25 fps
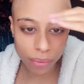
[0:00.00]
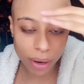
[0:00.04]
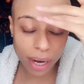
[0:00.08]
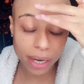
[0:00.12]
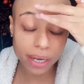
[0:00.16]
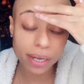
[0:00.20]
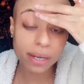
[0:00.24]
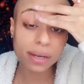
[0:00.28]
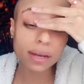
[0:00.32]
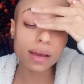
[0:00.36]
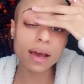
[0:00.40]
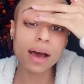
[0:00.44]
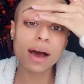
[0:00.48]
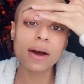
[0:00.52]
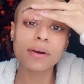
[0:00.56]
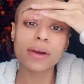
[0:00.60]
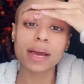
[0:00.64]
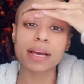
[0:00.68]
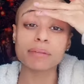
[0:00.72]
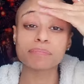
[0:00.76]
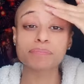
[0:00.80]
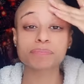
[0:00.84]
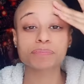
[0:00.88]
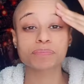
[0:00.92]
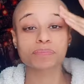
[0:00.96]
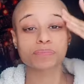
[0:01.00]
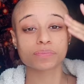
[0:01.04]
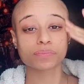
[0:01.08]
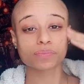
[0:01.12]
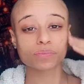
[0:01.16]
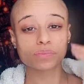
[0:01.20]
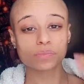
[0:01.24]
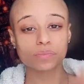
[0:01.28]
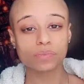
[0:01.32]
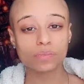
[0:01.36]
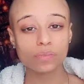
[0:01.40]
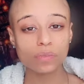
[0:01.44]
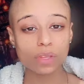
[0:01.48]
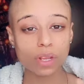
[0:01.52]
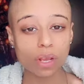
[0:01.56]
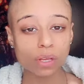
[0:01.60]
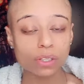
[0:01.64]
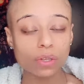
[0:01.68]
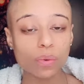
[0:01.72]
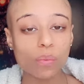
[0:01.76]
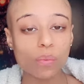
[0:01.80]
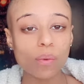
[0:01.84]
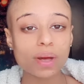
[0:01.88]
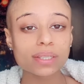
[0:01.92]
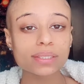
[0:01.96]
all righty okay
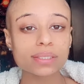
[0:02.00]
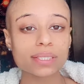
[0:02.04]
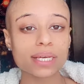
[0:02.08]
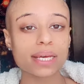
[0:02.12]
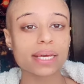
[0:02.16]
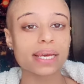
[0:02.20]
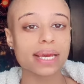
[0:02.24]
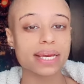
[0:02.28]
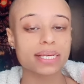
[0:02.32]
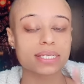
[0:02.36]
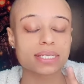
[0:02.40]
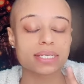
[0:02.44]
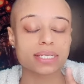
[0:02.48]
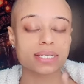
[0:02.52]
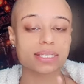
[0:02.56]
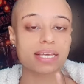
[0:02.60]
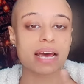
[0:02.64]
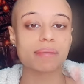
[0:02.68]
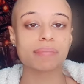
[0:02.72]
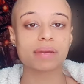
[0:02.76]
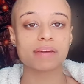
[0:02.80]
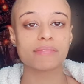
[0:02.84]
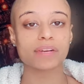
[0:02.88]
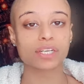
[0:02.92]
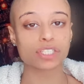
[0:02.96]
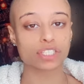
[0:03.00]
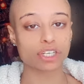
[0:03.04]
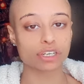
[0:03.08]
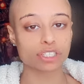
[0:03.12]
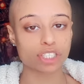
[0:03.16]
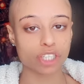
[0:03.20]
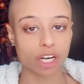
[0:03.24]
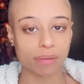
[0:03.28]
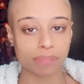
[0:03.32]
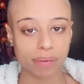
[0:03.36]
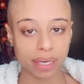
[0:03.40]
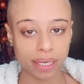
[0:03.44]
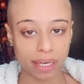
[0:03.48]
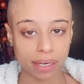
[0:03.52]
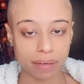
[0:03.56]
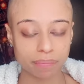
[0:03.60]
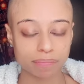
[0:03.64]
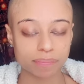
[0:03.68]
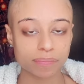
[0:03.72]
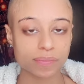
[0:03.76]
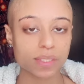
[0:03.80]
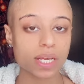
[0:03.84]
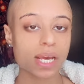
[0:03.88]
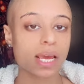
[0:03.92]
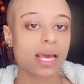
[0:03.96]
the one thing is to stop giving the church our
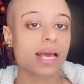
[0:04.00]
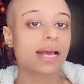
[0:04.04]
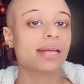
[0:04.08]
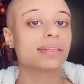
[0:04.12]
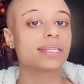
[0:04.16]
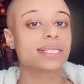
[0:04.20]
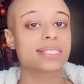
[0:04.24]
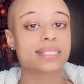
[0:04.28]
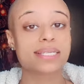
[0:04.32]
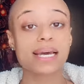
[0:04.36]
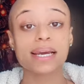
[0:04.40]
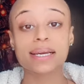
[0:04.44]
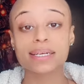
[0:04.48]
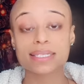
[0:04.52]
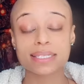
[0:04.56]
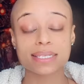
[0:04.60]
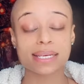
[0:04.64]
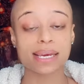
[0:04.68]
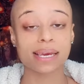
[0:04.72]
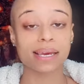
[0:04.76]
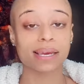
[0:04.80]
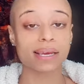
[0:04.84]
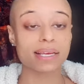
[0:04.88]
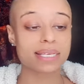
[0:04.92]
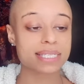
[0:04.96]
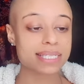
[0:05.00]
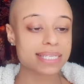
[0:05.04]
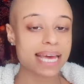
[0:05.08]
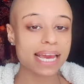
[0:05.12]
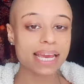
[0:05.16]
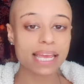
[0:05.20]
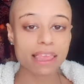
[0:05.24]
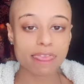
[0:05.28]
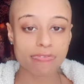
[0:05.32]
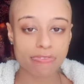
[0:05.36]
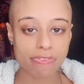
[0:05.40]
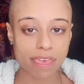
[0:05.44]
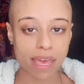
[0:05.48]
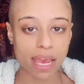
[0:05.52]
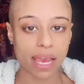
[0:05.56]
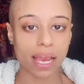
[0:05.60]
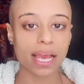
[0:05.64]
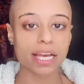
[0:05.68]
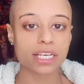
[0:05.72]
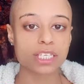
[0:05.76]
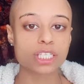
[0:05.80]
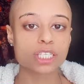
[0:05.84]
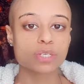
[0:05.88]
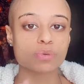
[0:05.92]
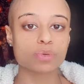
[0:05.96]
money the second thing, second
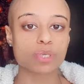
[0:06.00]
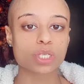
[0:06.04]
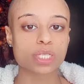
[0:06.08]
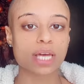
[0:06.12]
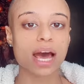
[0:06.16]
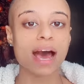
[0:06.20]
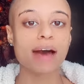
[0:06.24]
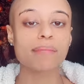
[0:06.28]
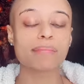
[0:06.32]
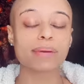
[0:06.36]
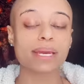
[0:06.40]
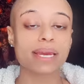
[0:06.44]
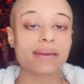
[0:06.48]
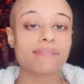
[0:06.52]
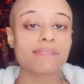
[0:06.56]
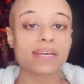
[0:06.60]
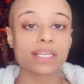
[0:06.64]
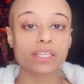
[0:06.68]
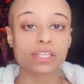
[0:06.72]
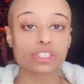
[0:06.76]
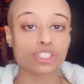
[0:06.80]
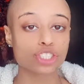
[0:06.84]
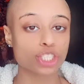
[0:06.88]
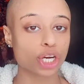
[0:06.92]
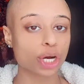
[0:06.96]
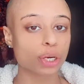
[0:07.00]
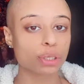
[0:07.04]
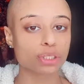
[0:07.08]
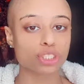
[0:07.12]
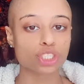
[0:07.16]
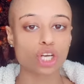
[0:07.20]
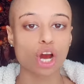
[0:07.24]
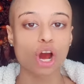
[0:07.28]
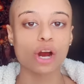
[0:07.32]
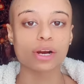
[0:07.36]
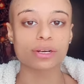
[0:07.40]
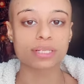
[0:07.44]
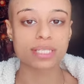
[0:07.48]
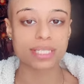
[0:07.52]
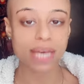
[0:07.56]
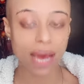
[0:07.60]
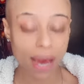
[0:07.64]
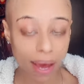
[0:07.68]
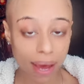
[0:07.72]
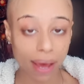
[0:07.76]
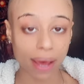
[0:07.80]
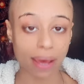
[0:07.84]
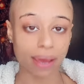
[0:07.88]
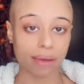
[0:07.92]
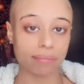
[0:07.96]
thing is to stop giving the church our
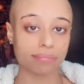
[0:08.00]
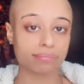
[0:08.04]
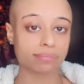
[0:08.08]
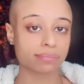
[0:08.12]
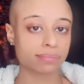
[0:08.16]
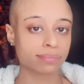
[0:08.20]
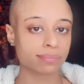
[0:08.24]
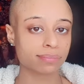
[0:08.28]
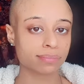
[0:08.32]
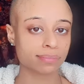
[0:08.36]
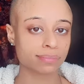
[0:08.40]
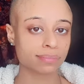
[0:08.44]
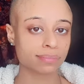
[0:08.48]
time.